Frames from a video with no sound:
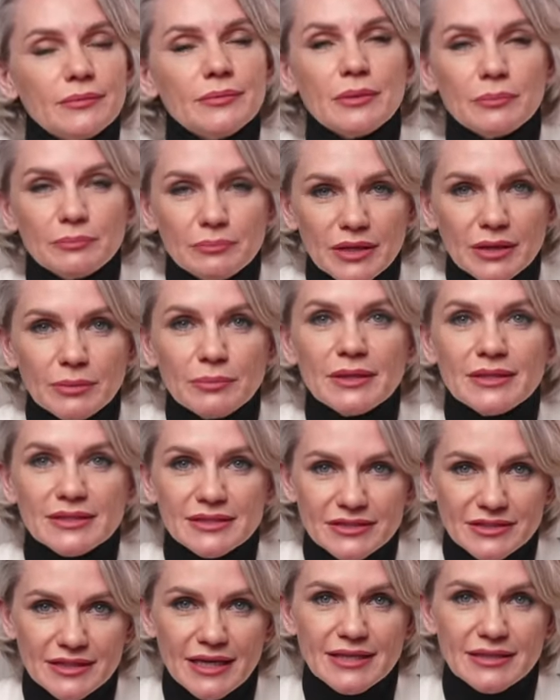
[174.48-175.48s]
The pigment
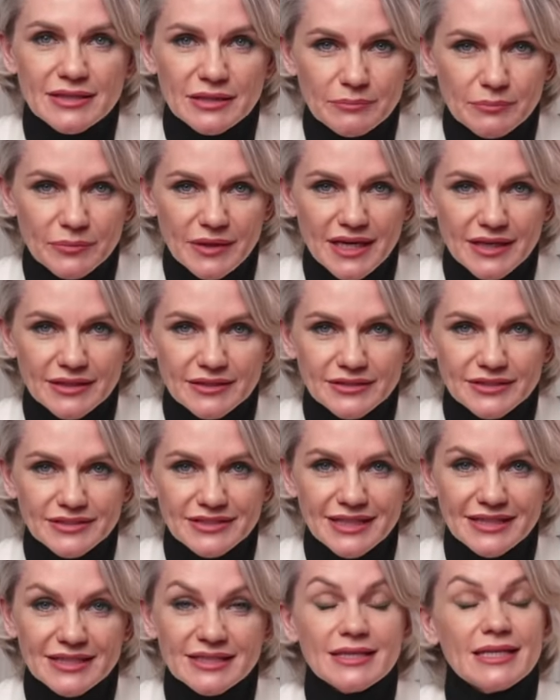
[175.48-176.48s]
is tightly packed.
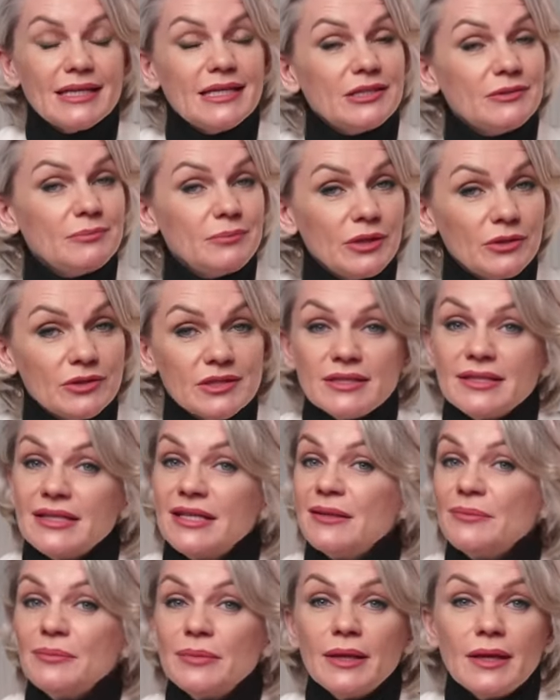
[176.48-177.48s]
Secondly, he's buried
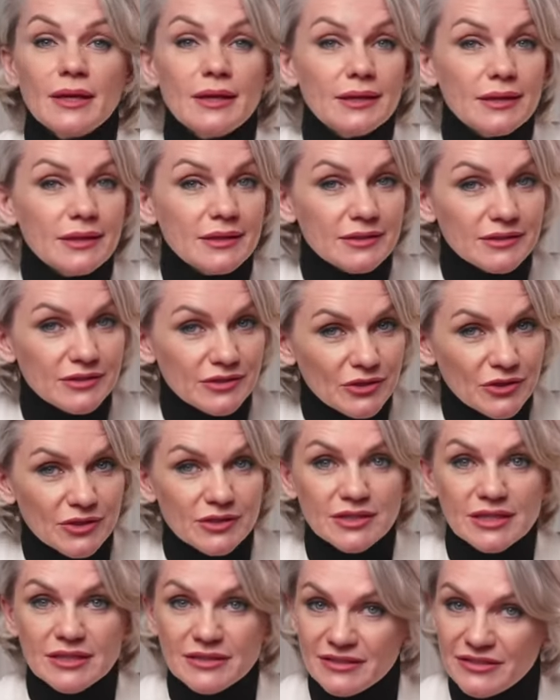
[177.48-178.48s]
deep.
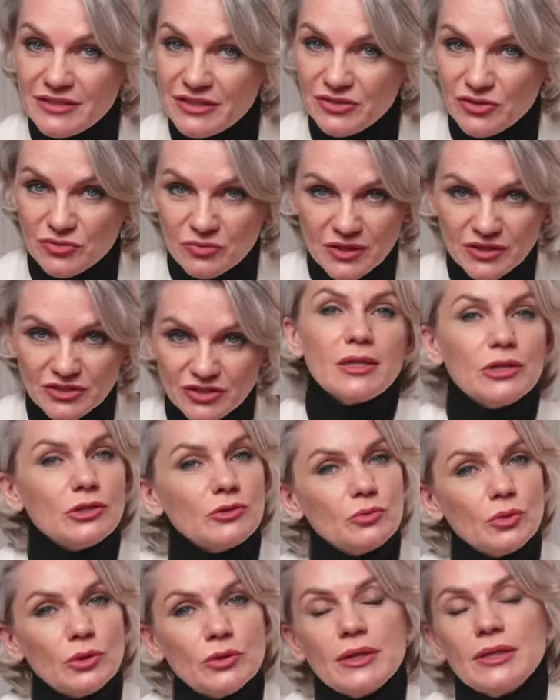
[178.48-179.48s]
Thirdly, the situation is
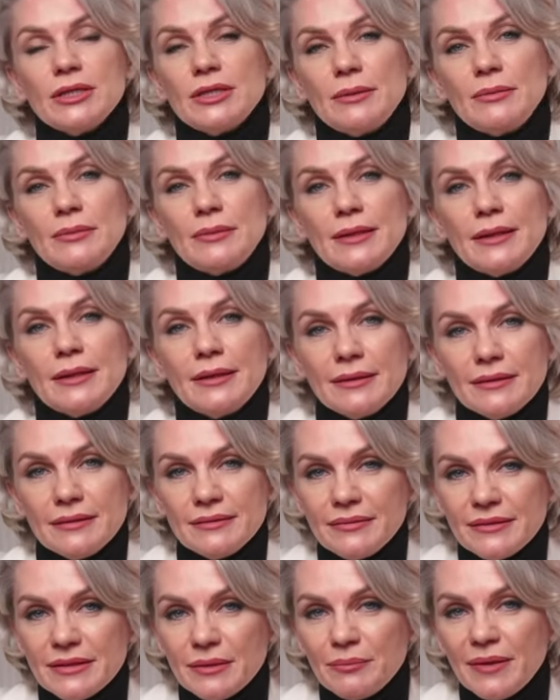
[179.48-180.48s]
worrisome.
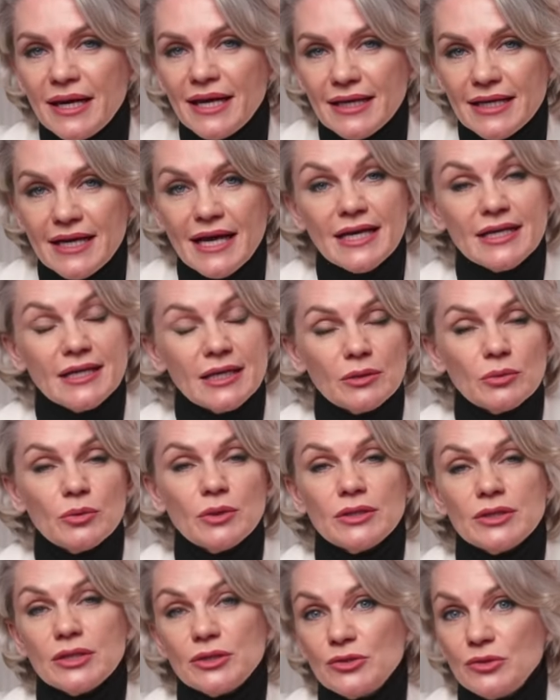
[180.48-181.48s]
The man likely
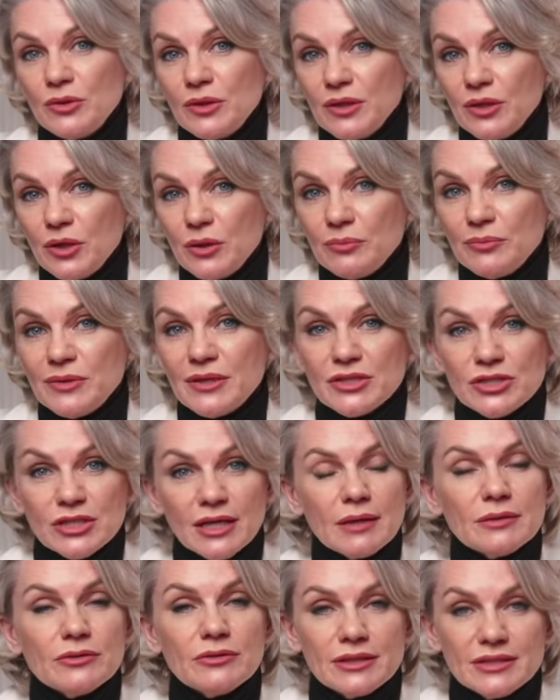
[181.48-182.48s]
wanted to accomplish
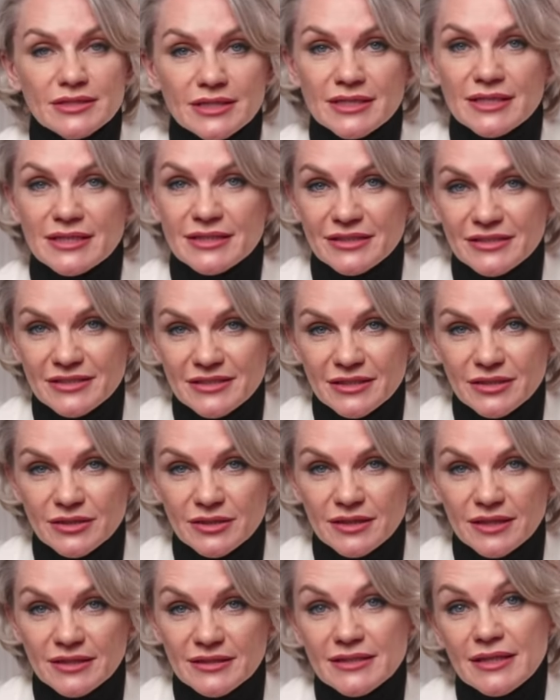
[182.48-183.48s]
everything in a
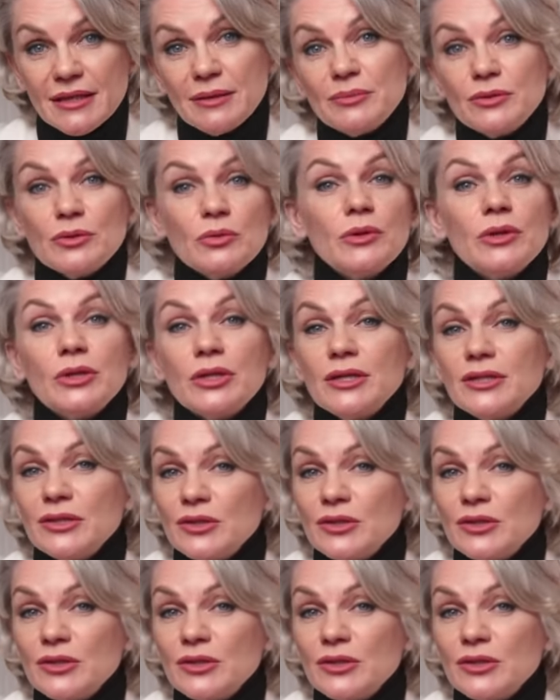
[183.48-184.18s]
single attempt, which is